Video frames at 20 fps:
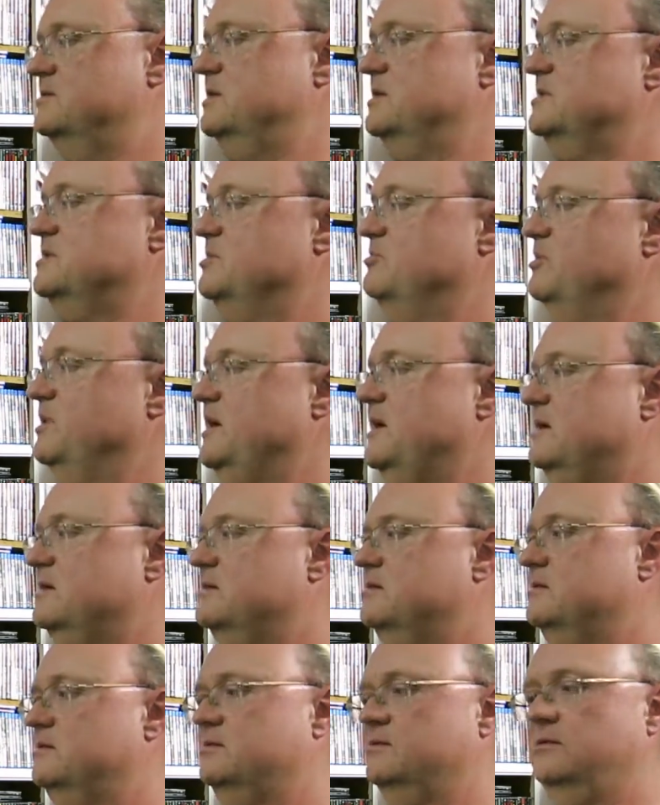just the black
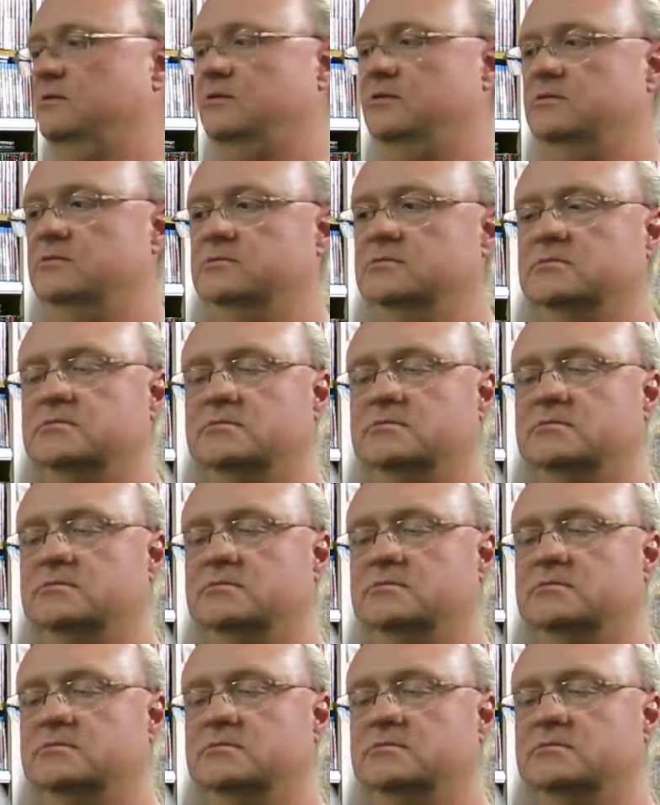on